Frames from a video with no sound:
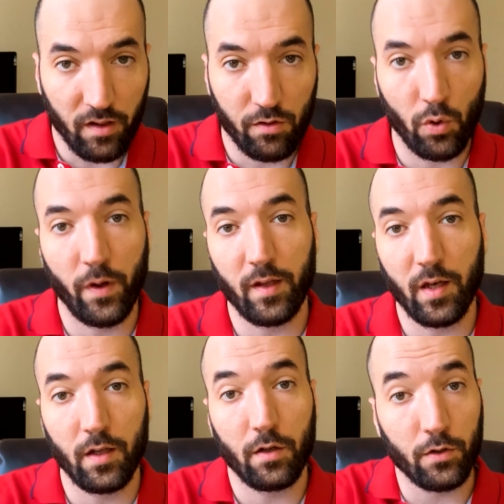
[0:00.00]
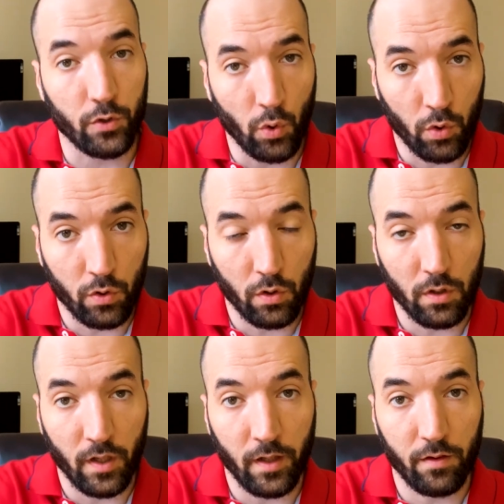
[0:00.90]
is doing it,
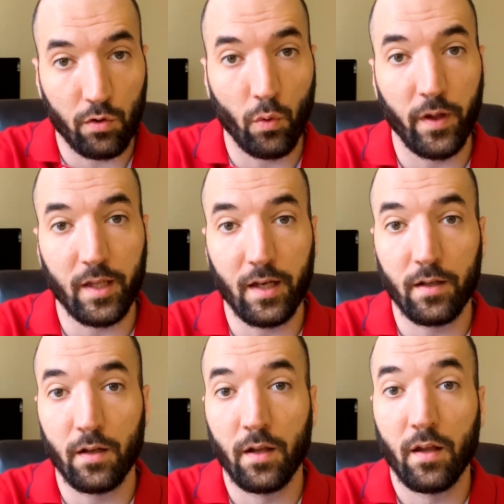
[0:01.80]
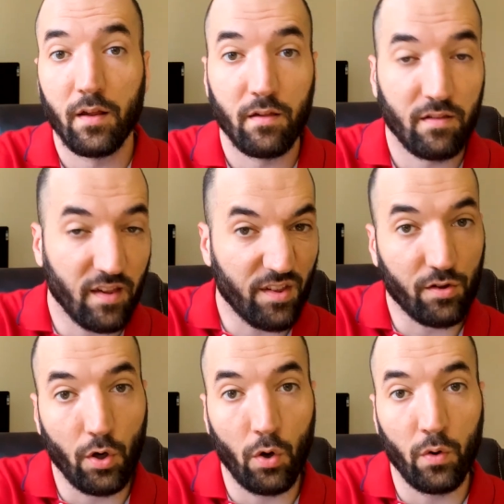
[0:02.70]
Google is doing it,
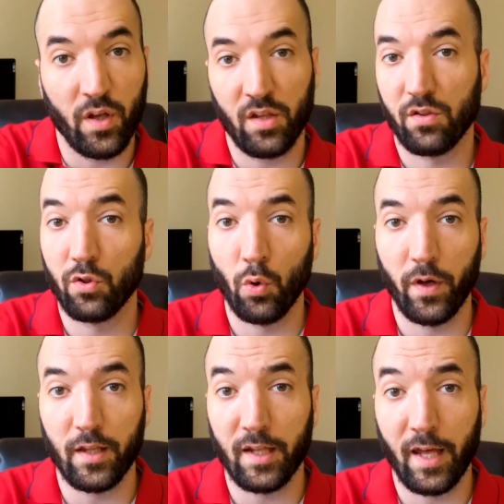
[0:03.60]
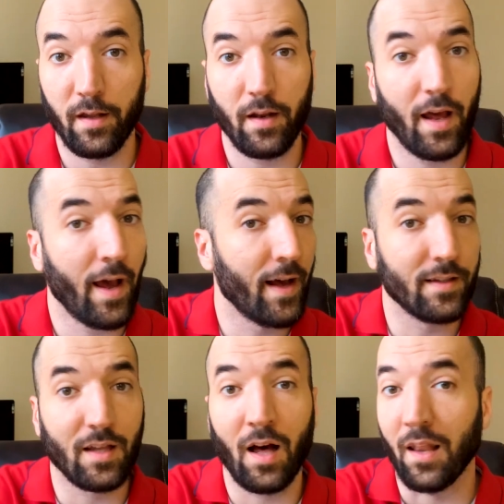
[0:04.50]
Cisco is doing it,
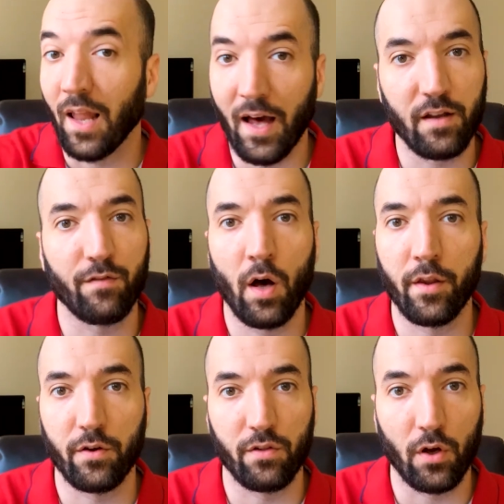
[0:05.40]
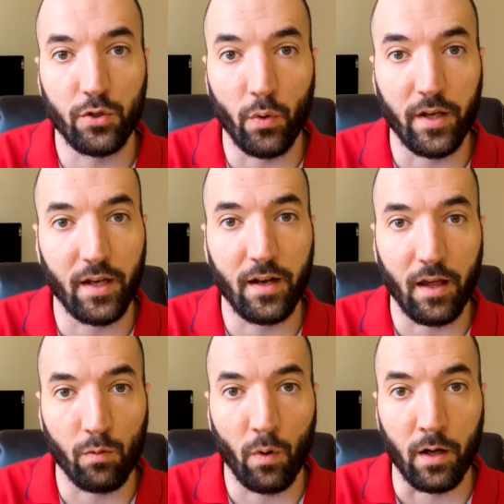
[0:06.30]
and a lot of others are doing it
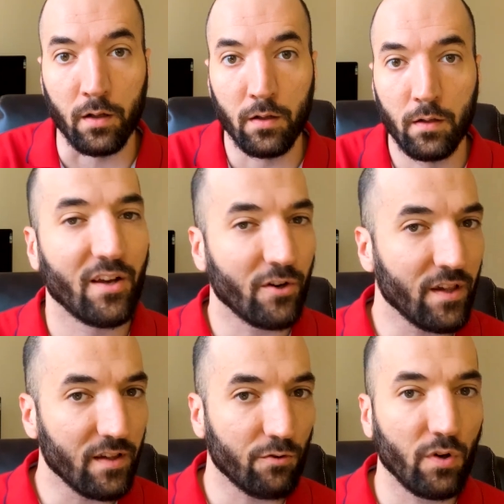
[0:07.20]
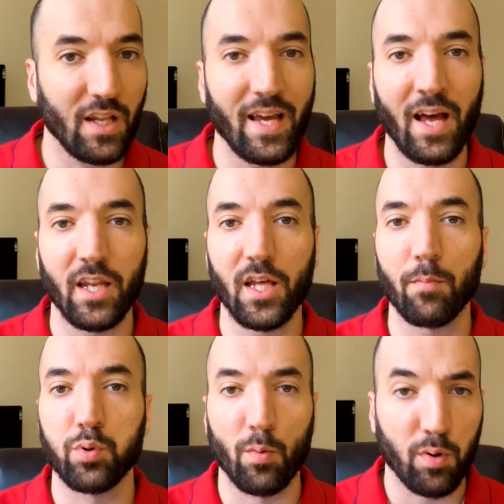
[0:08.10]
as well. There isn't really any
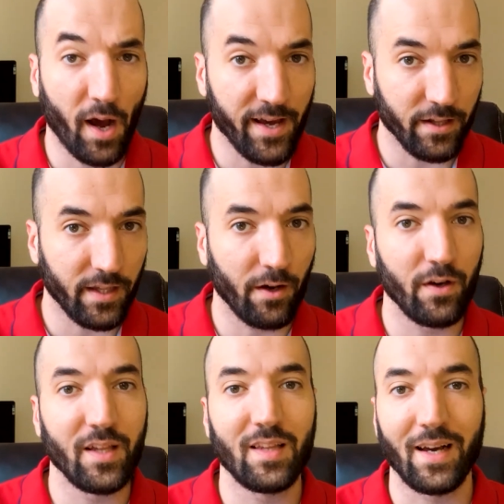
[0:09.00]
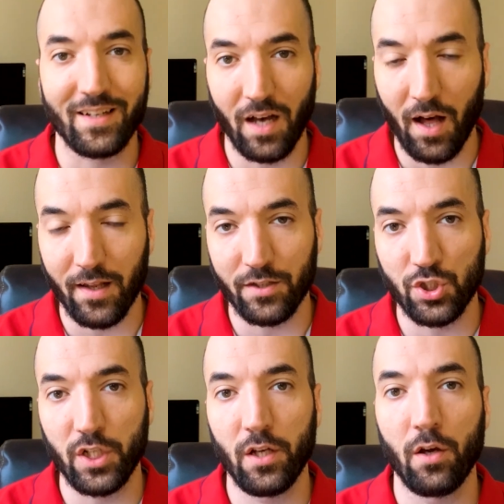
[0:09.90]
proprietary
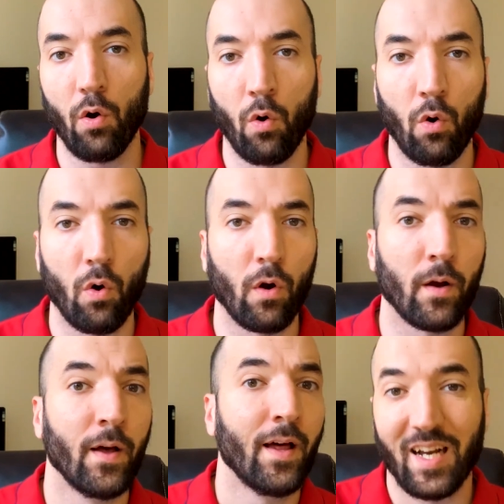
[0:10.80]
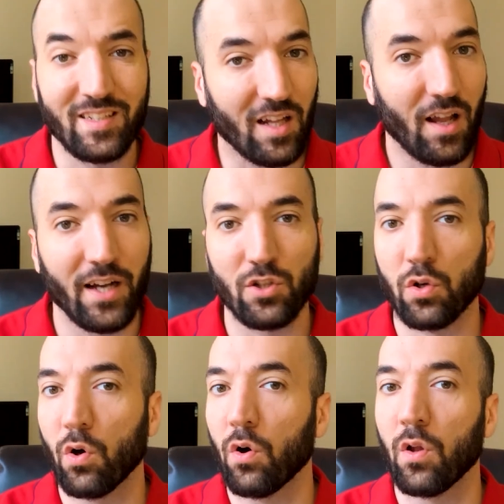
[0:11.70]
technology or
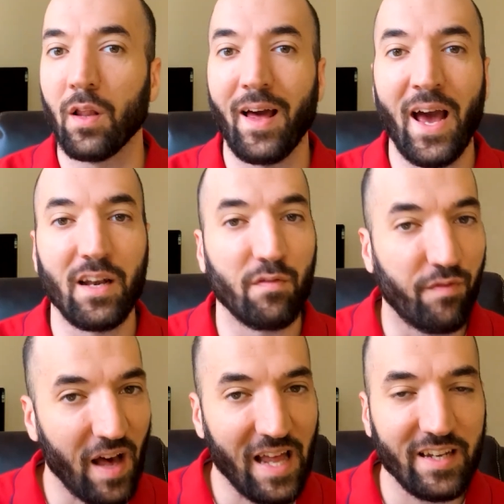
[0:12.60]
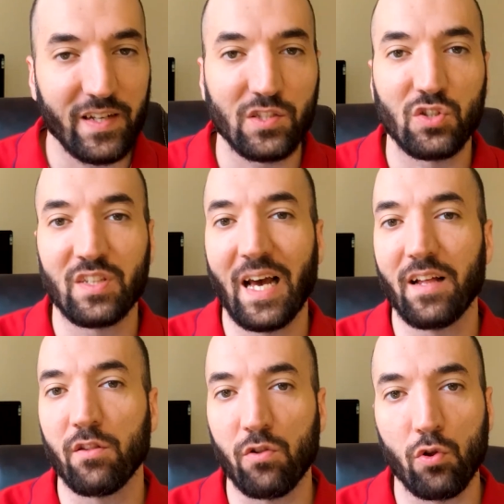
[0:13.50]
technological advantage
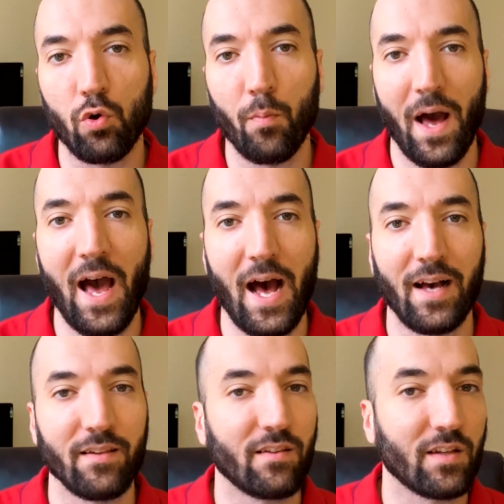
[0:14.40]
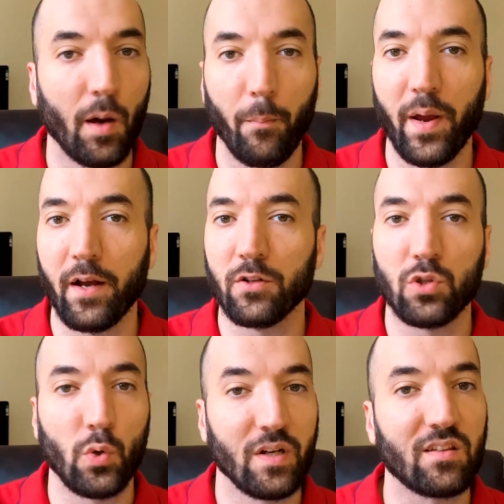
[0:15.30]
that Zoom has
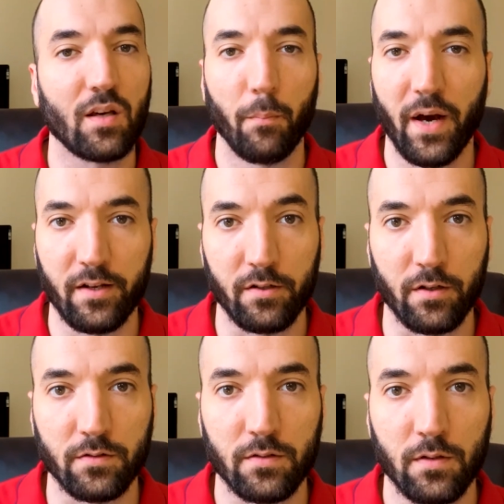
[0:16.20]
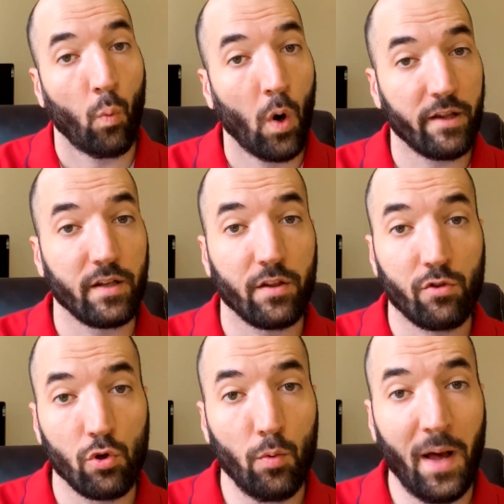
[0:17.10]
compared to its competitors. What
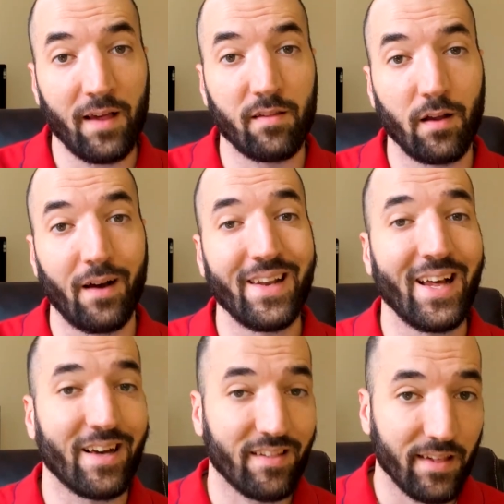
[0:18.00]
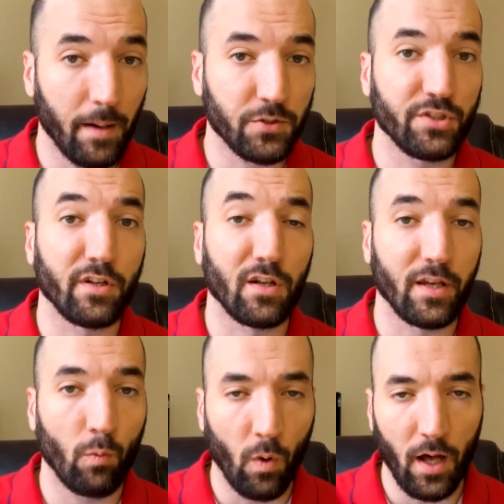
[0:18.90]
Zoom has done
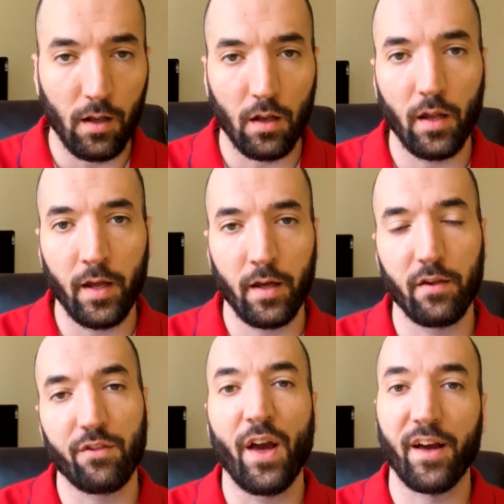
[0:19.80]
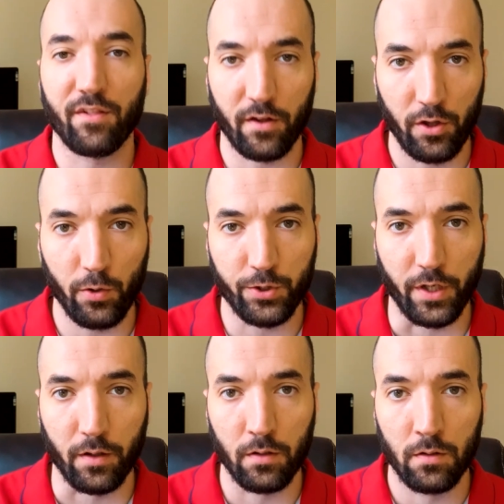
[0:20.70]
exceptionally well is
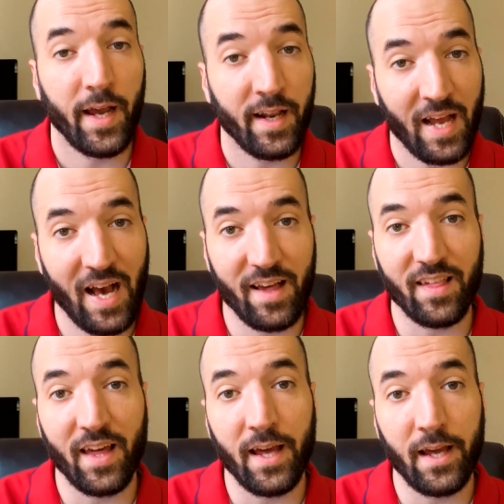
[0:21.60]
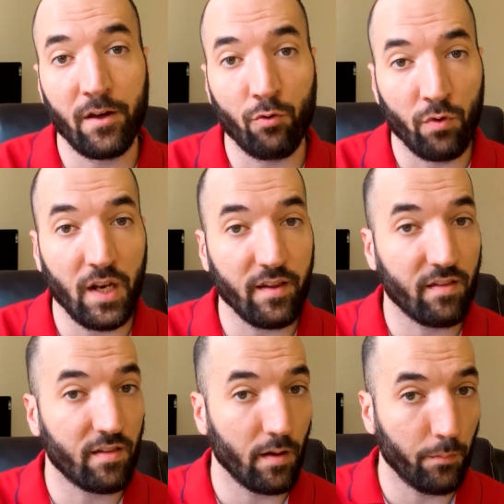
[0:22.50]
execution. It has a really
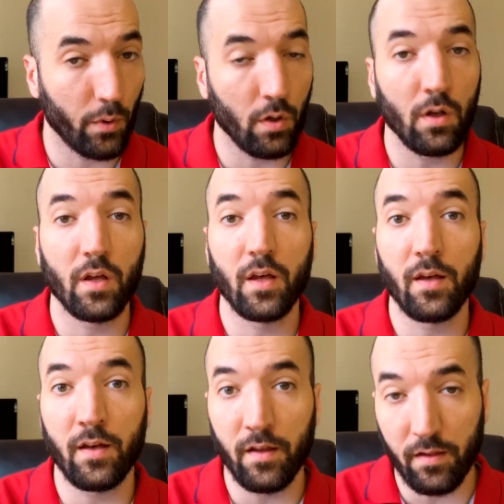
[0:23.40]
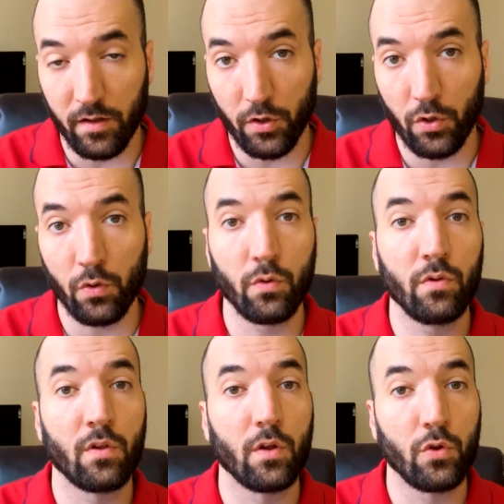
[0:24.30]
simple, easy to
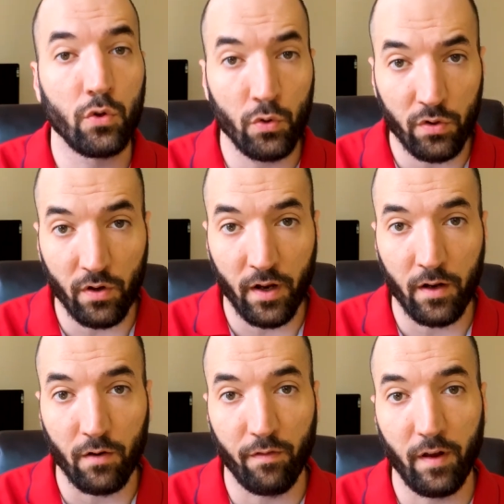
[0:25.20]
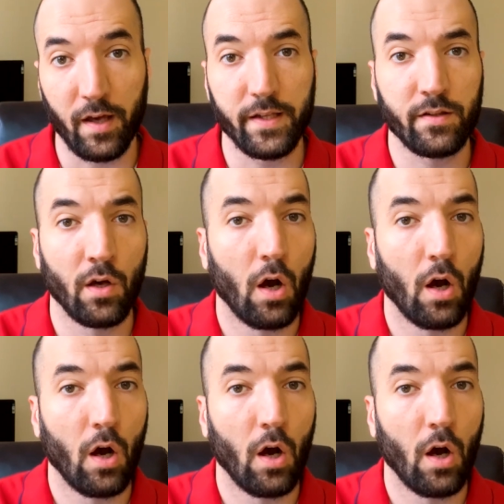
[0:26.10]
use user interface